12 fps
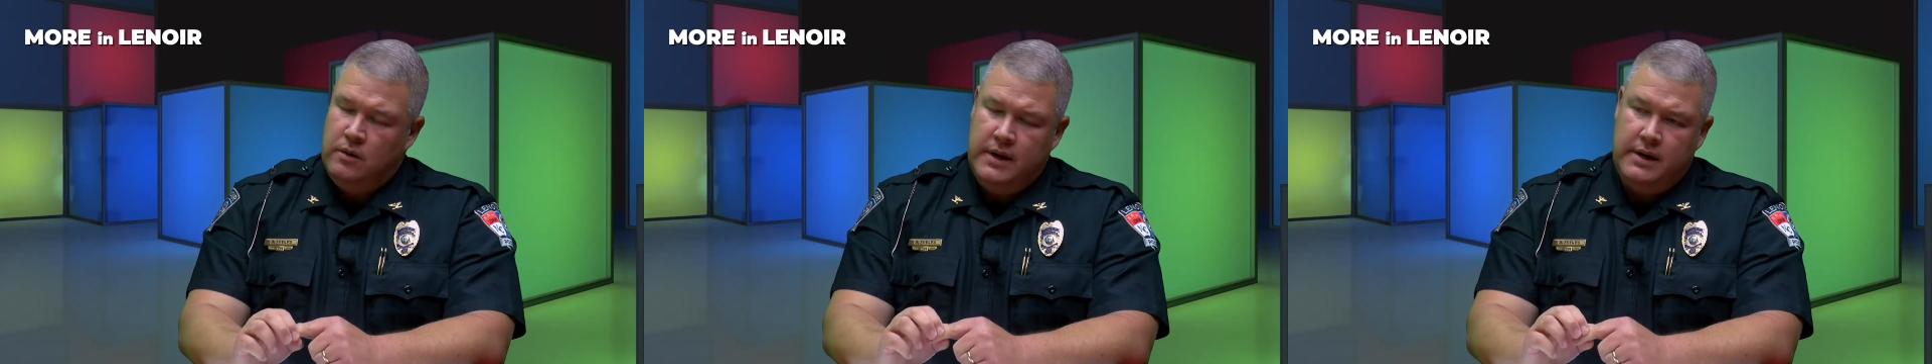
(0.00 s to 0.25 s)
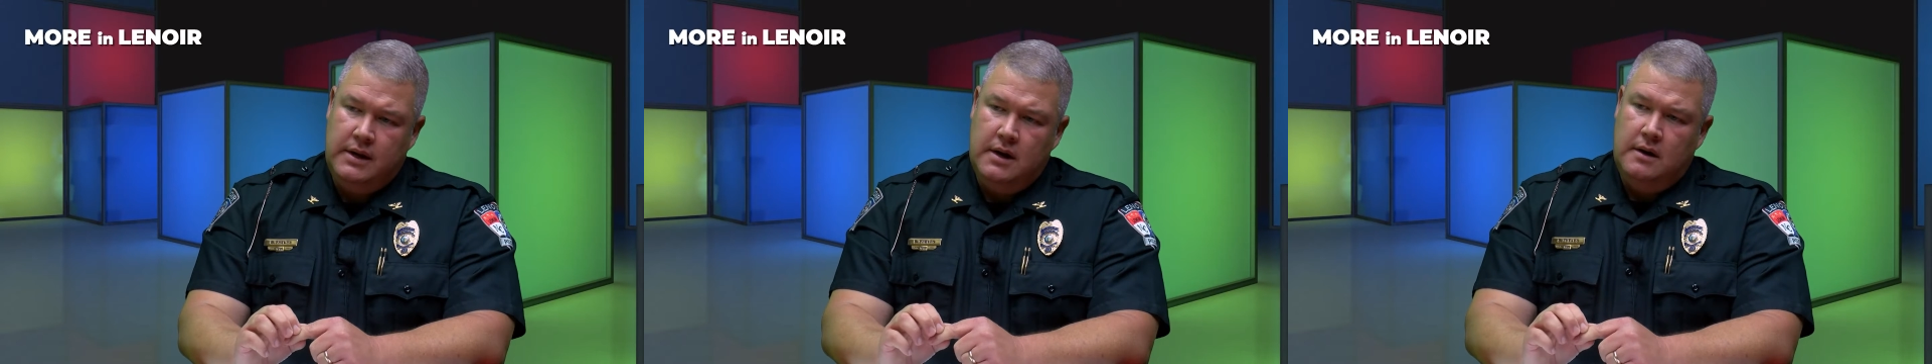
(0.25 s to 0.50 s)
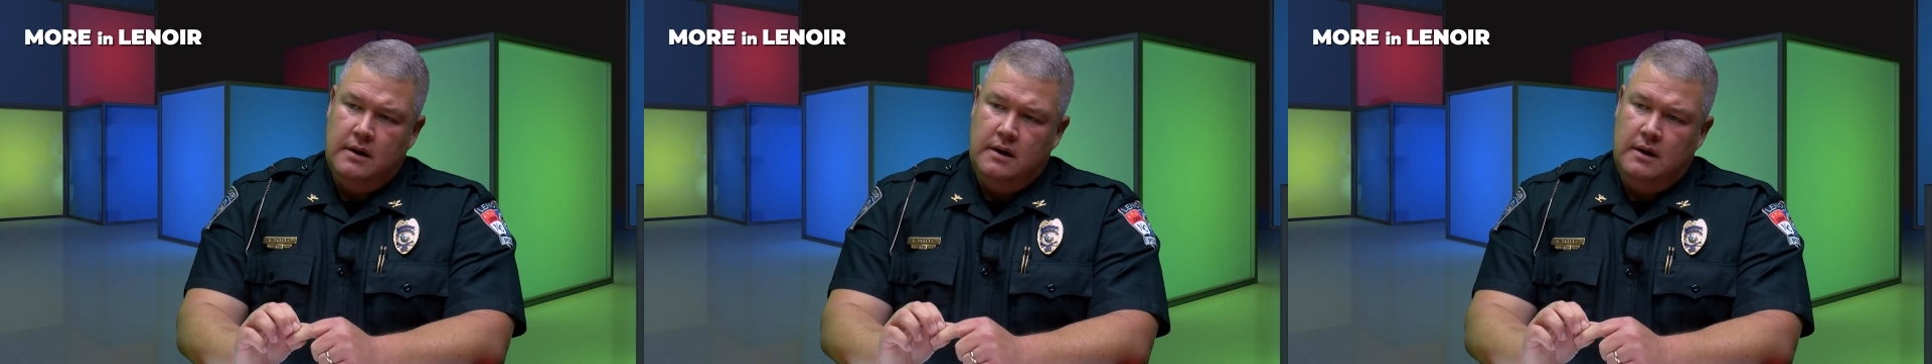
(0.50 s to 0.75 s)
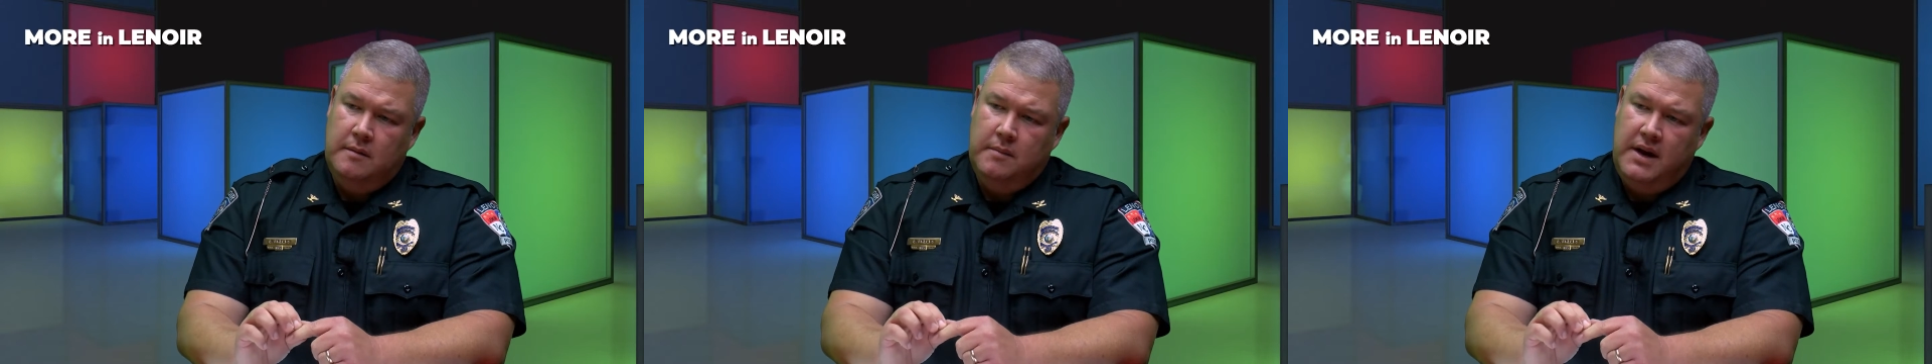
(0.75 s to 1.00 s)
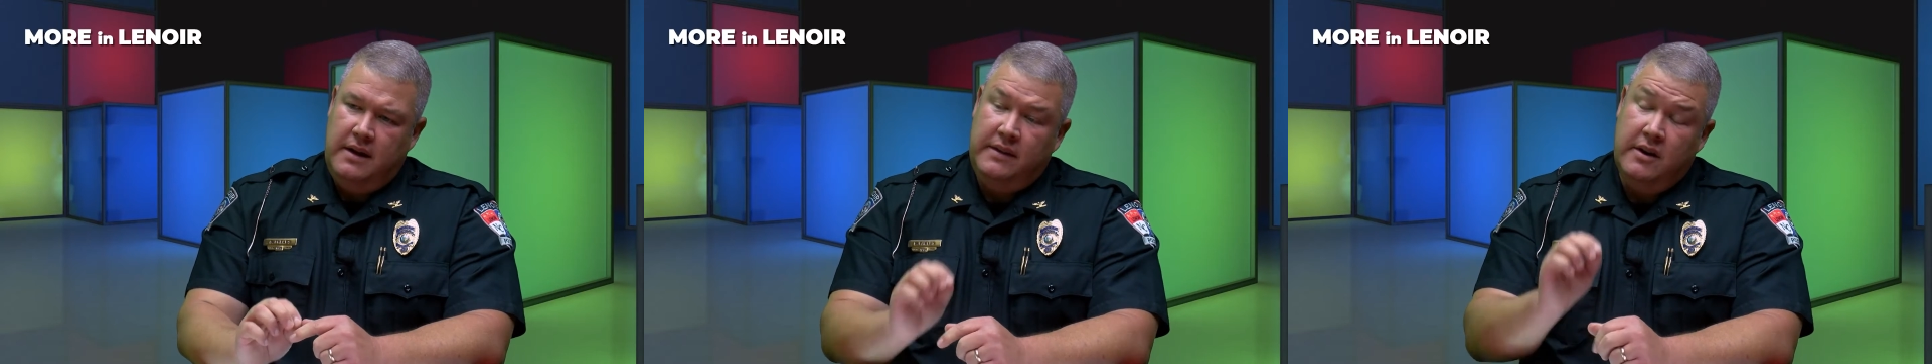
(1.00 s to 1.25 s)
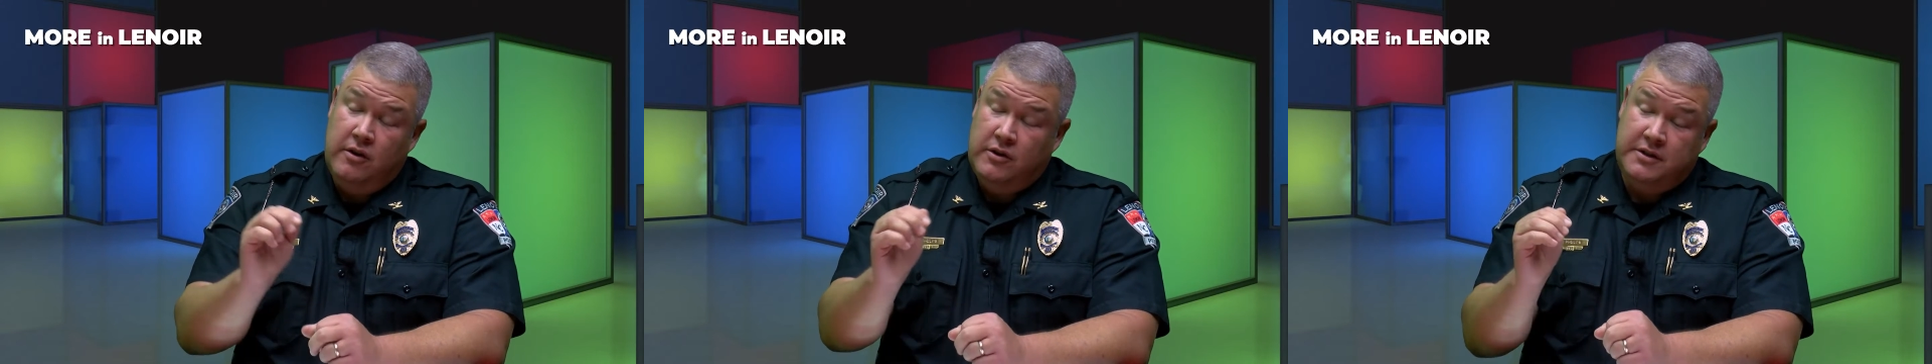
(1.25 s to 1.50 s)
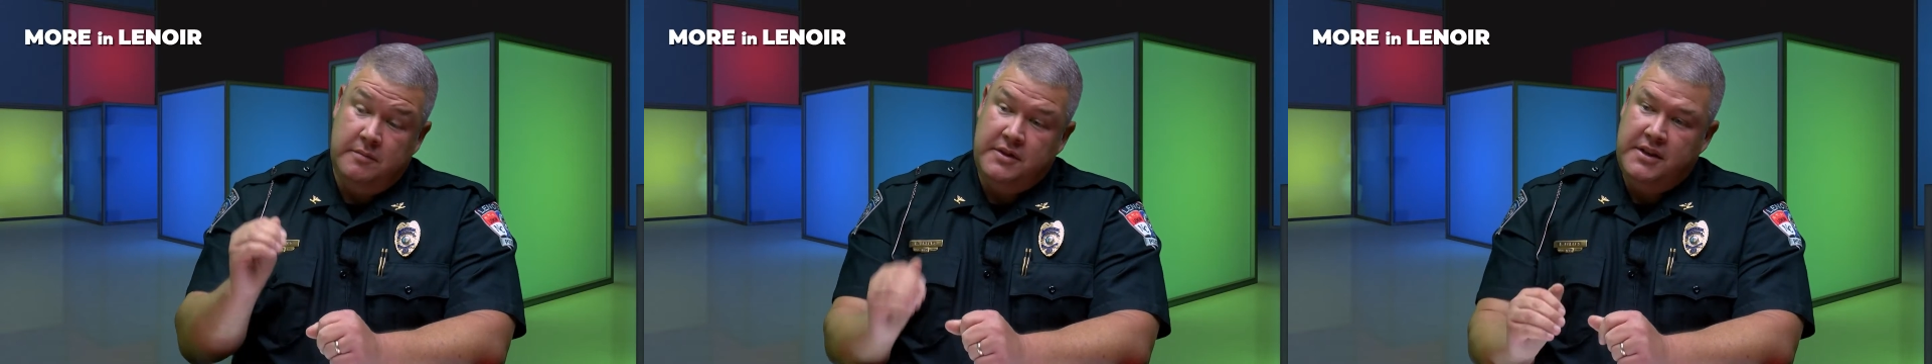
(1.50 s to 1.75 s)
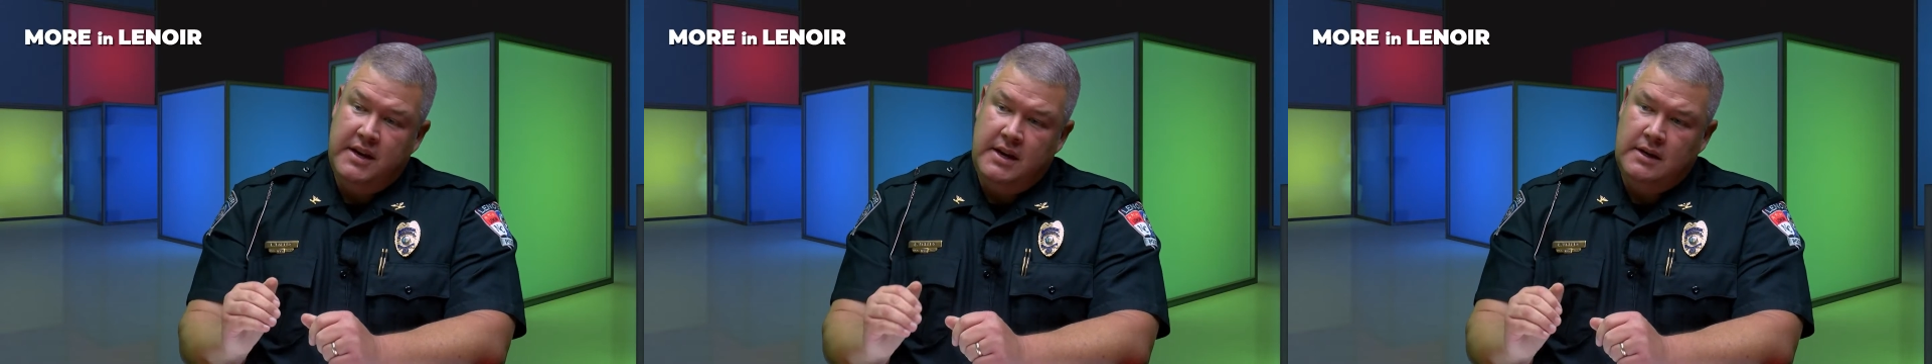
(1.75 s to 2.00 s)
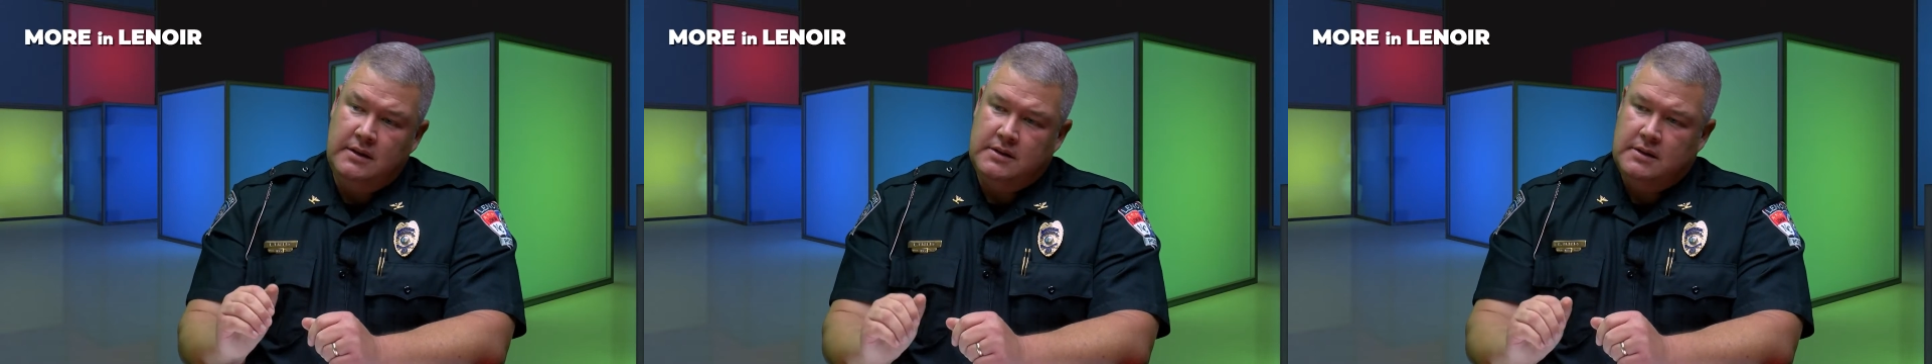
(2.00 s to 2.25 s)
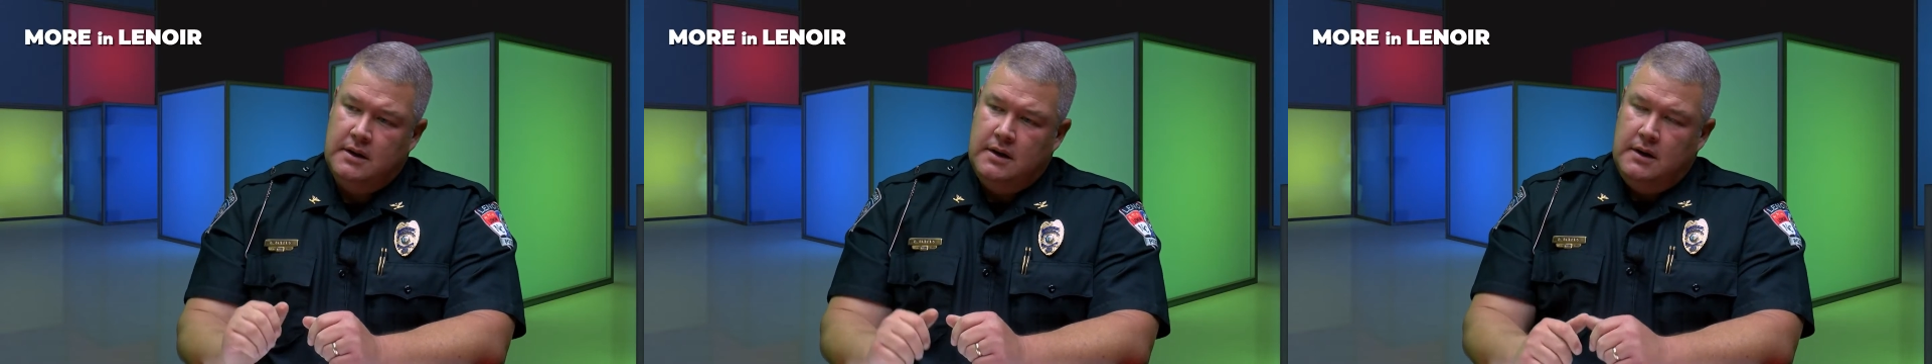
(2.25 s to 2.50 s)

and there are some things,